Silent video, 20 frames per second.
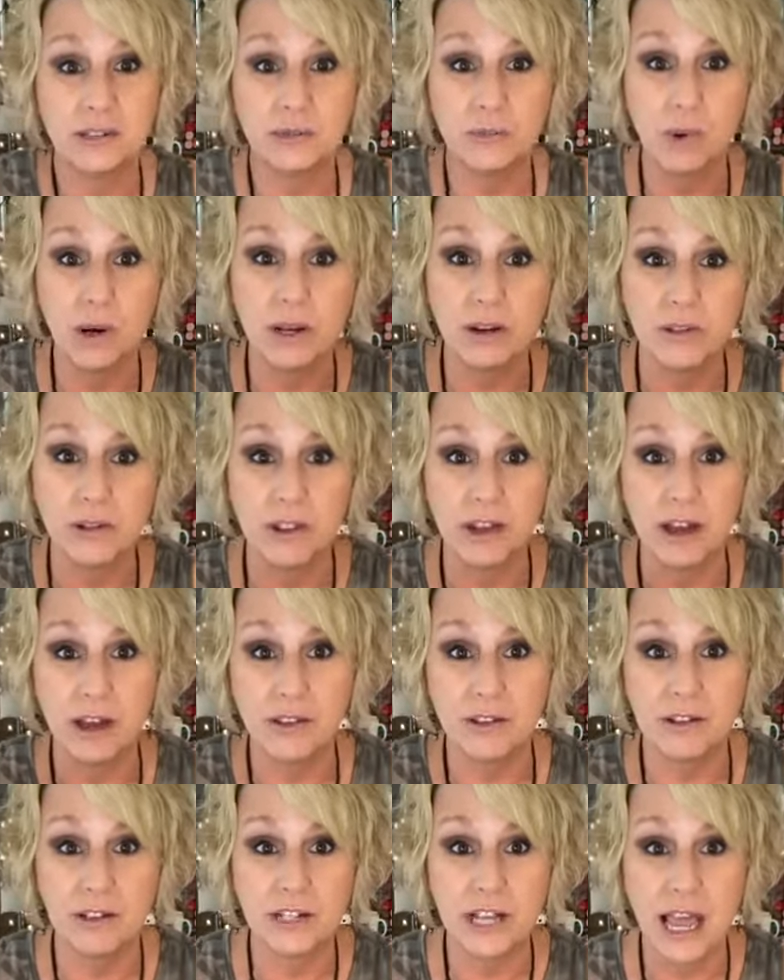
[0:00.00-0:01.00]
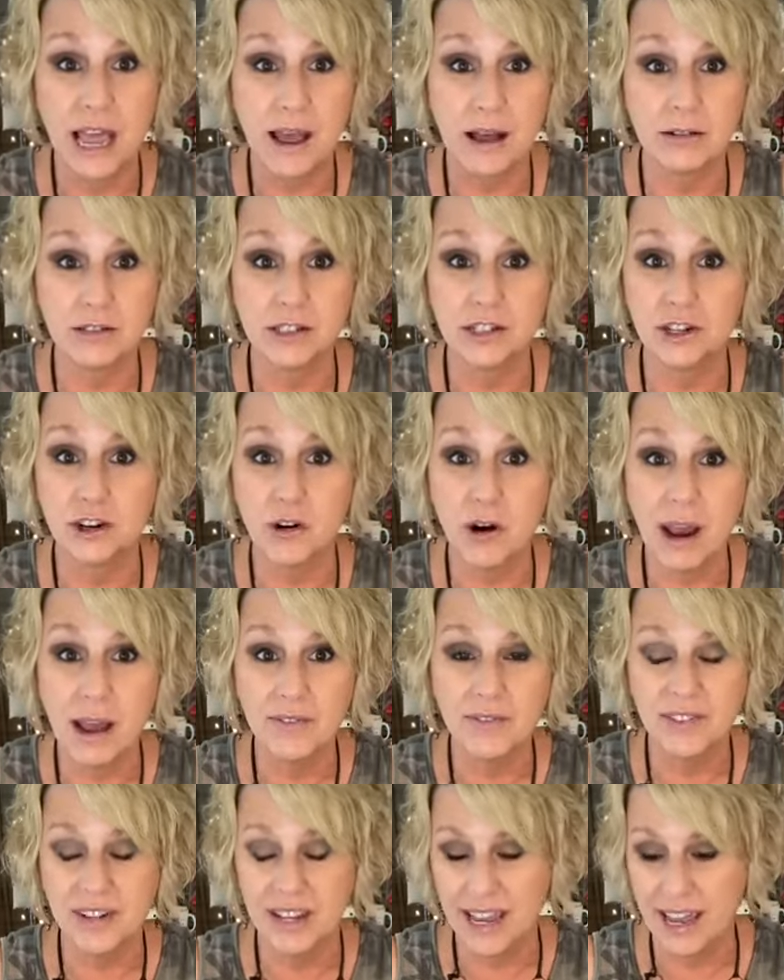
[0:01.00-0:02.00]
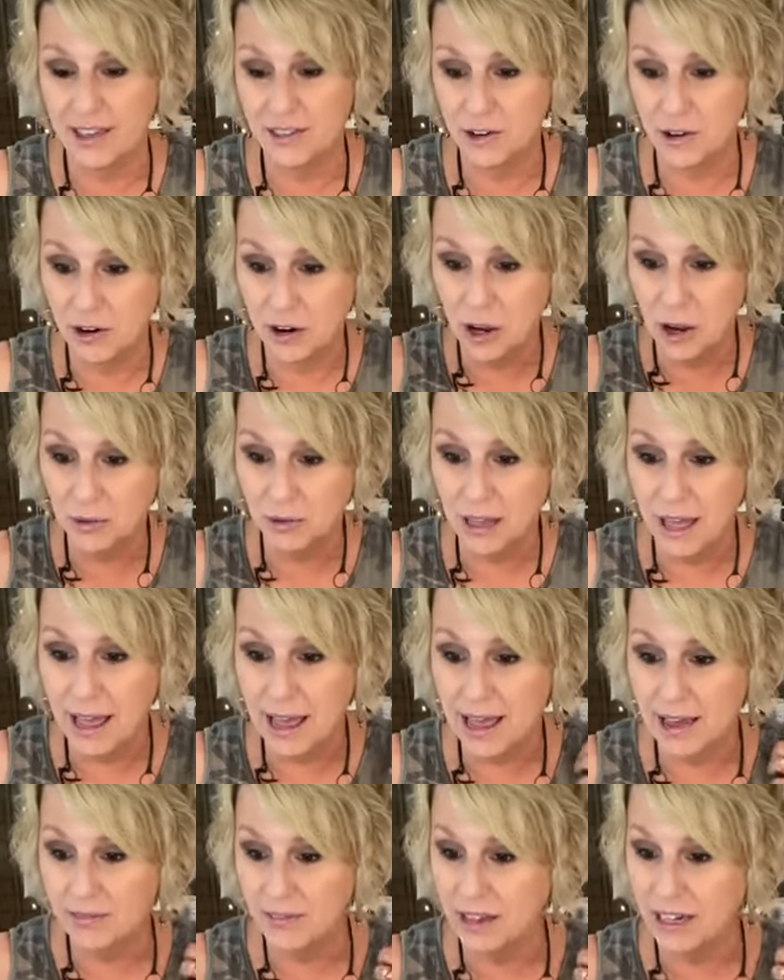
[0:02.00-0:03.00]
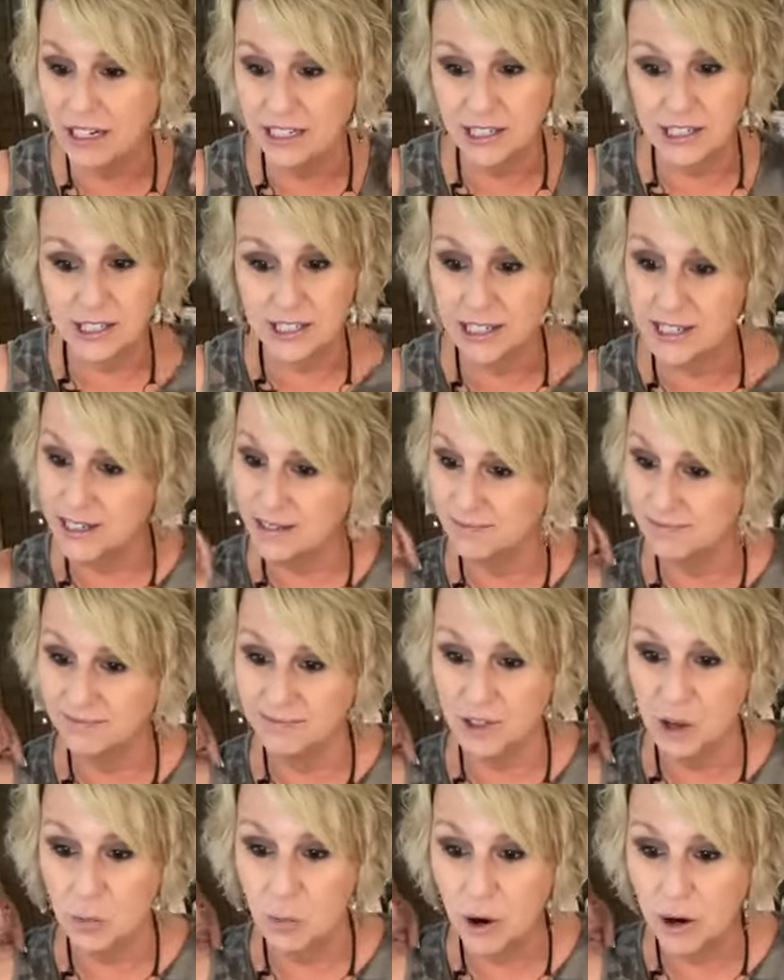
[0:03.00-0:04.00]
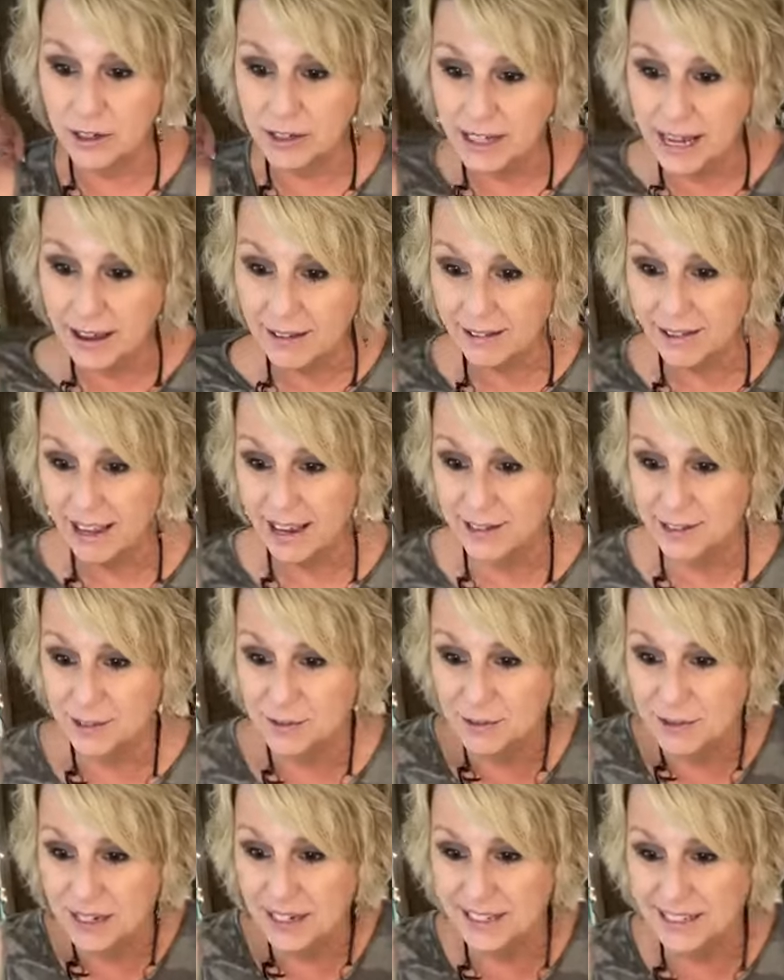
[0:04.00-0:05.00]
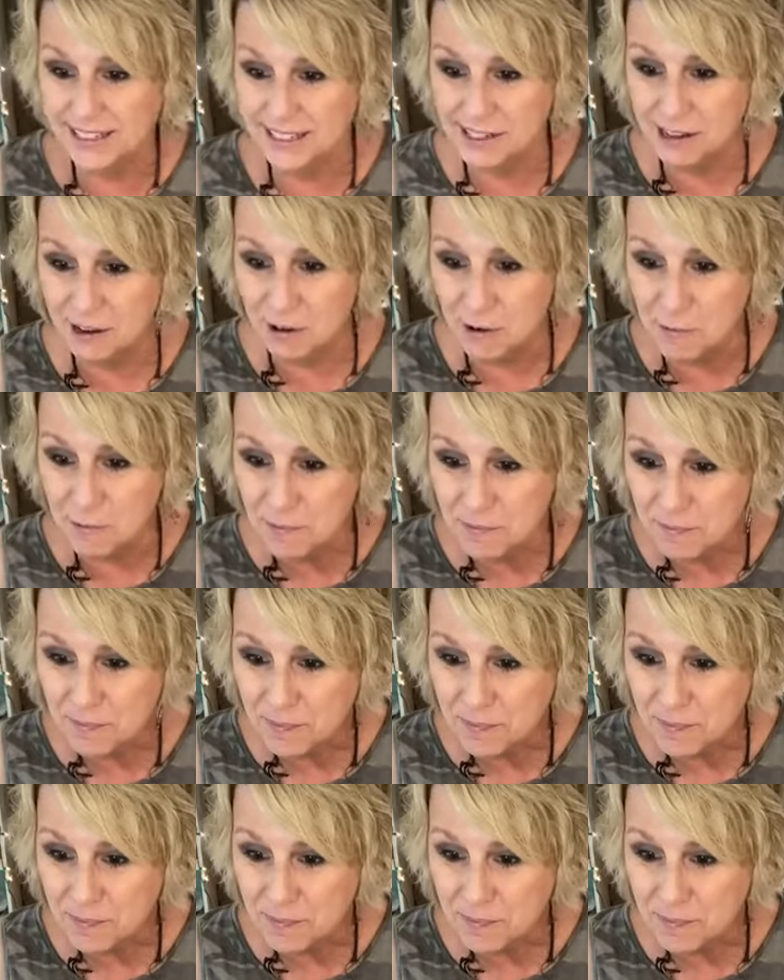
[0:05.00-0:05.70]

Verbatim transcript: one or the other's house to craft together or go live and it just worked out last week so